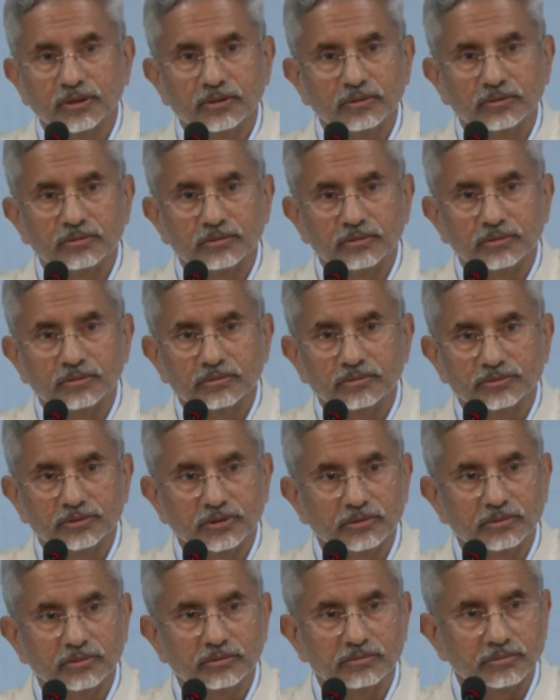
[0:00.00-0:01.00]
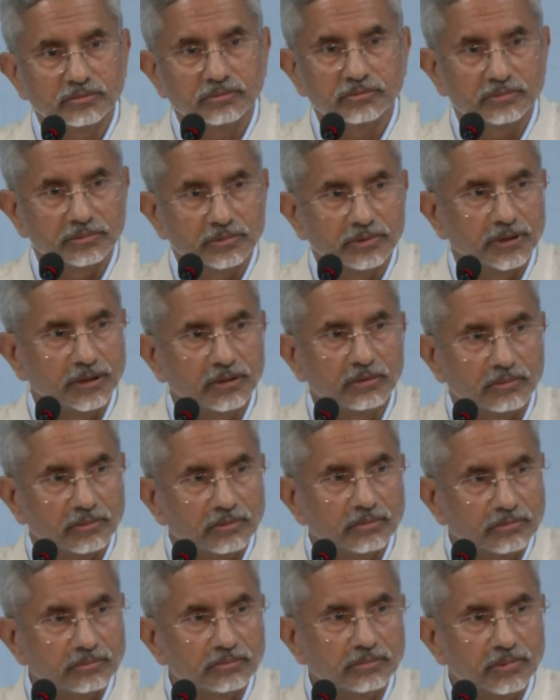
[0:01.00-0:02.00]
So, so you
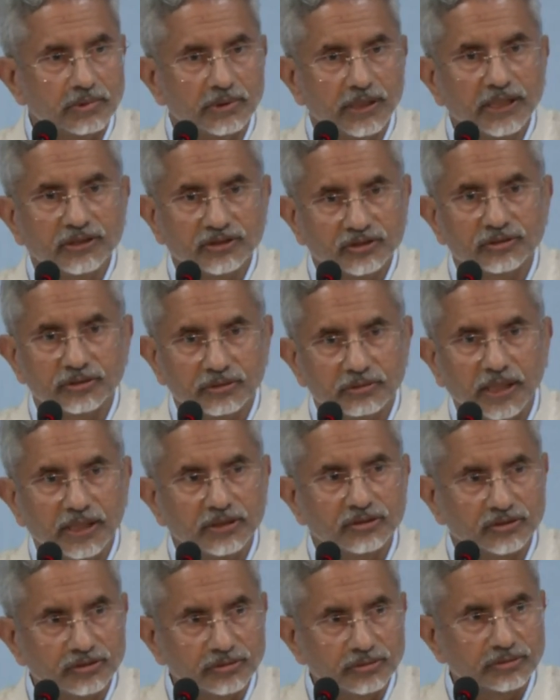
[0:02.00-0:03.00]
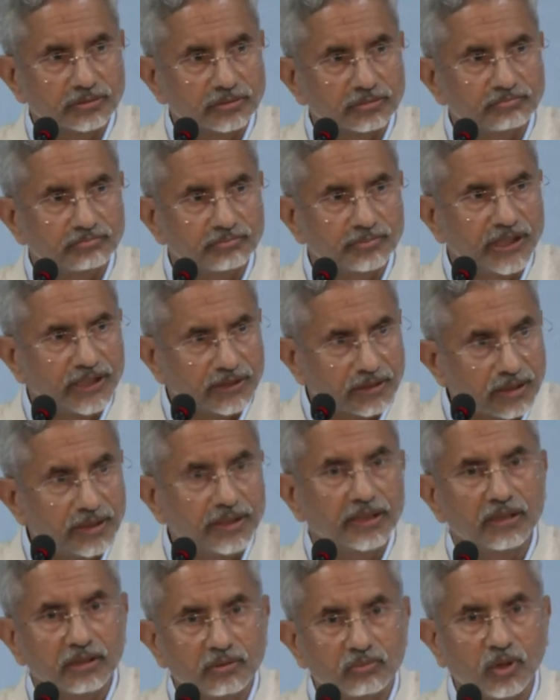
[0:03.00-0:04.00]
know, let's, let's be
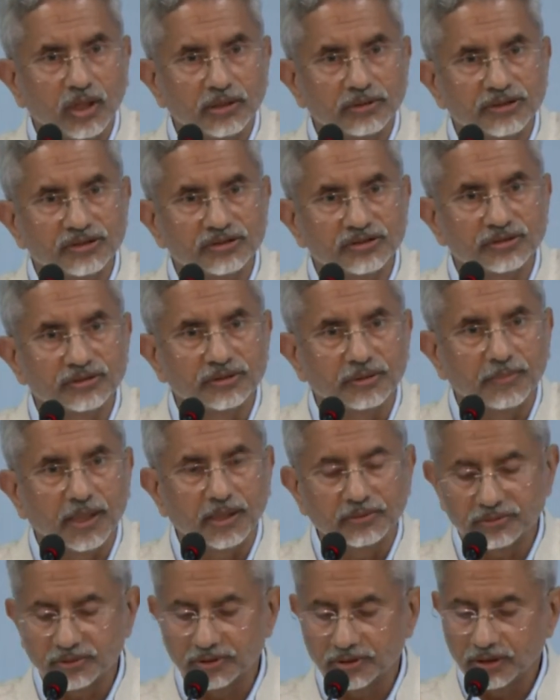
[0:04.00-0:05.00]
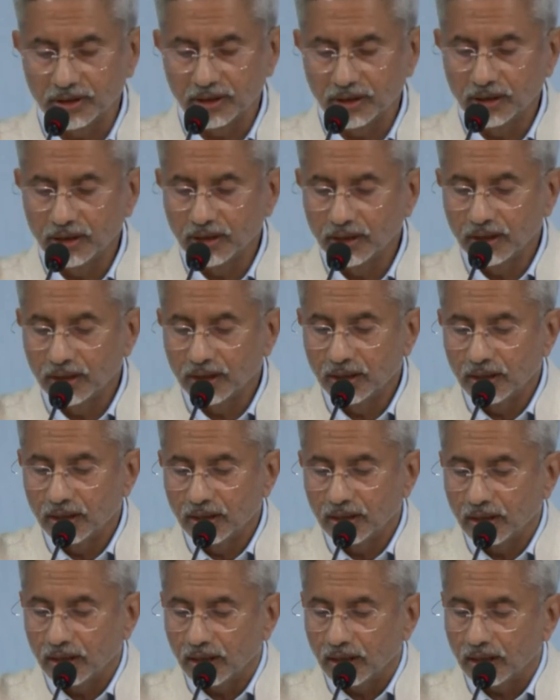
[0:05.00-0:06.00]
clear what this is about.
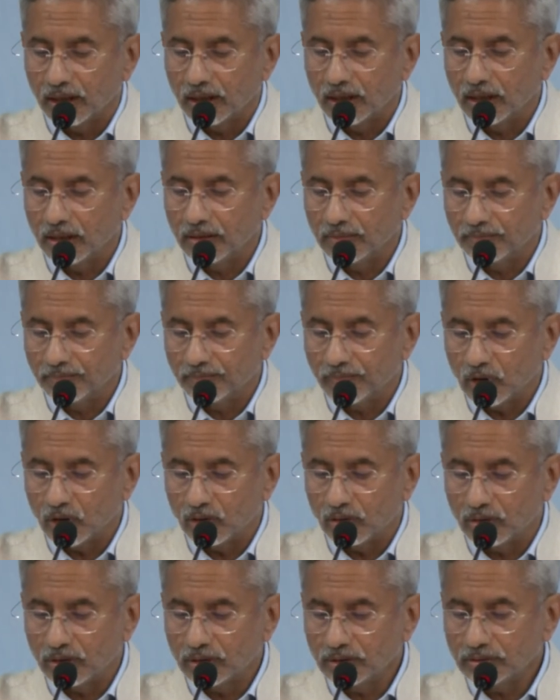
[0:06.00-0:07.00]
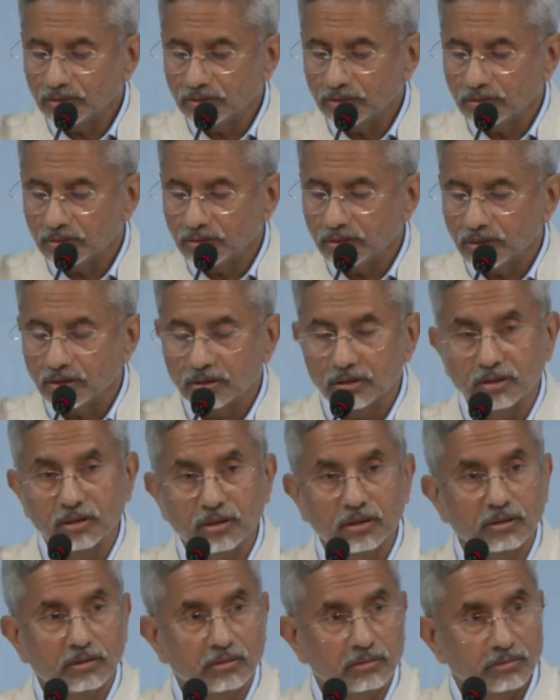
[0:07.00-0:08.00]
Uh, on
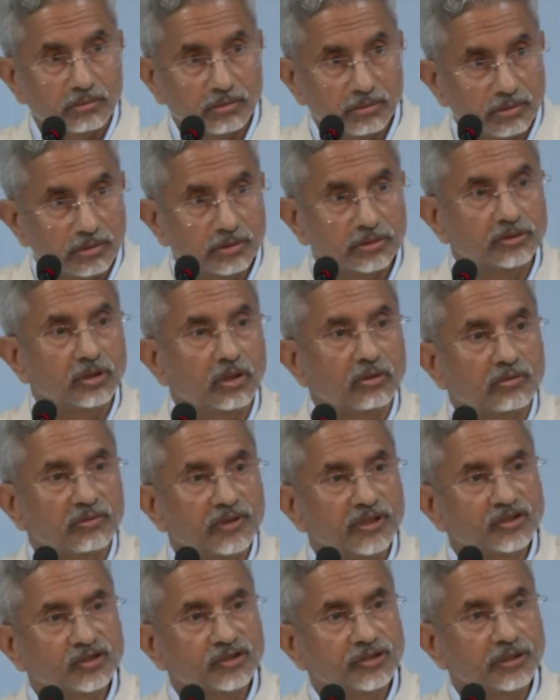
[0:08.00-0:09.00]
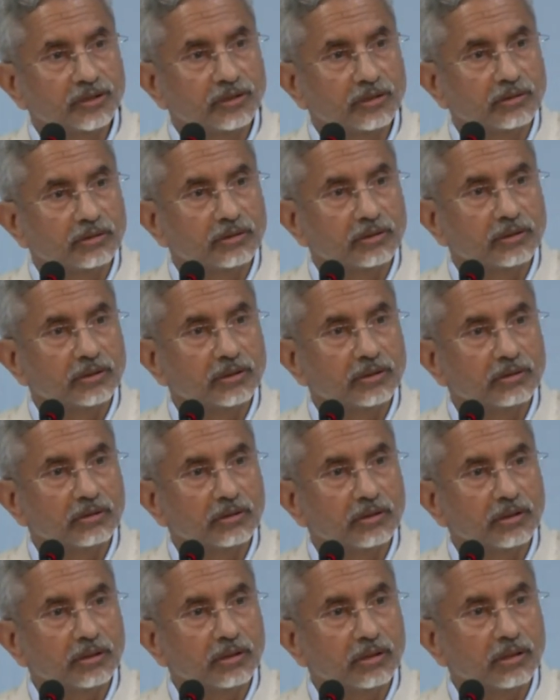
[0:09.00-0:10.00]
uh, your question,
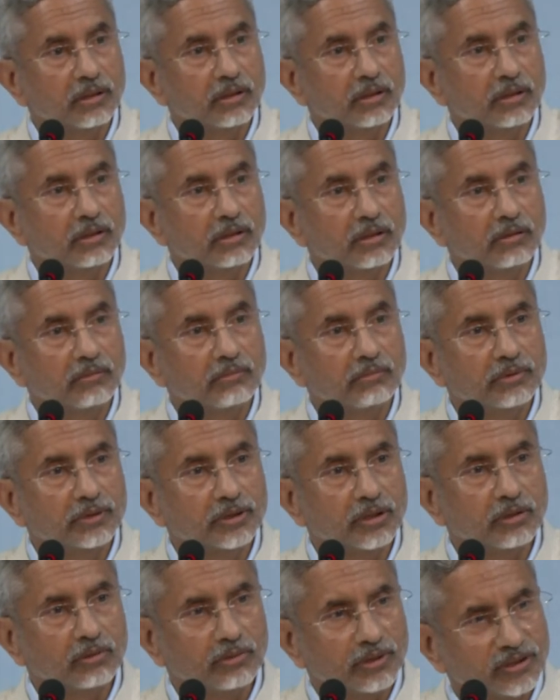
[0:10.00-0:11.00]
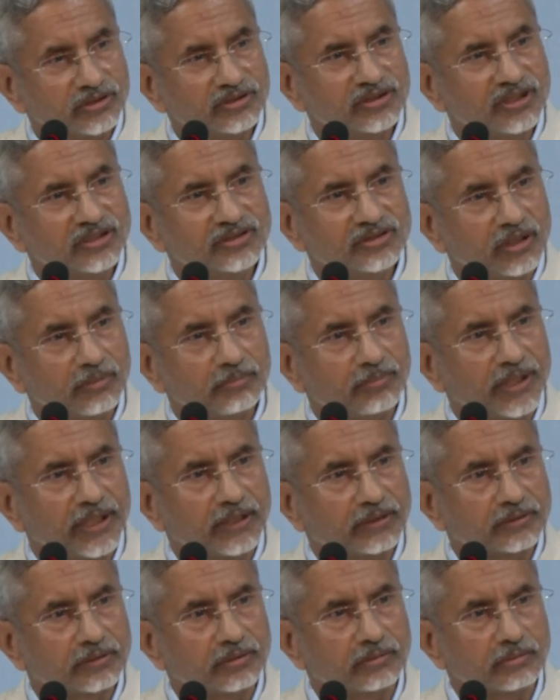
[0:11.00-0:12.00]
uh, you know, is this a
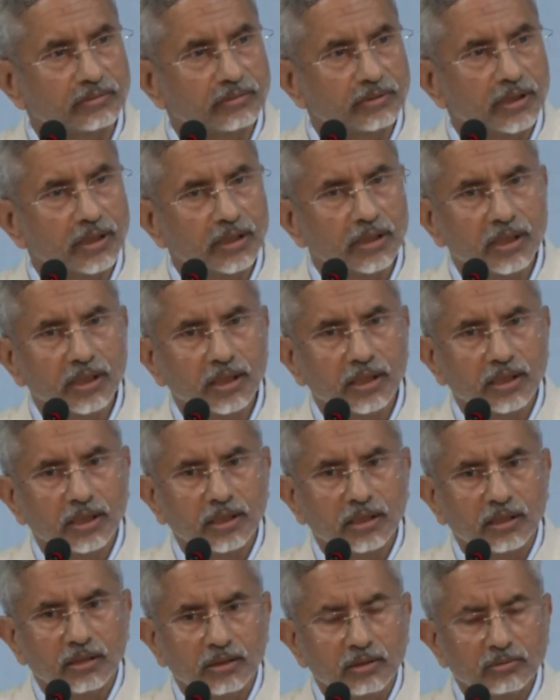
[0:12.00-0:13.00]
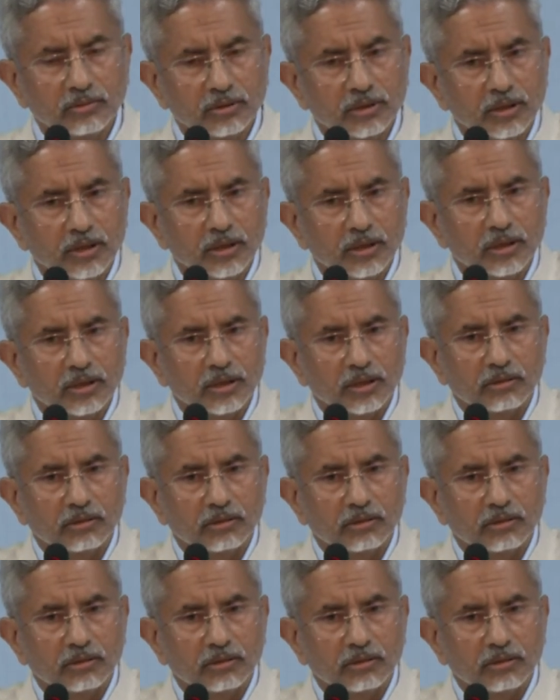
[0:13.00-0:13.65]
breakthrough? Look,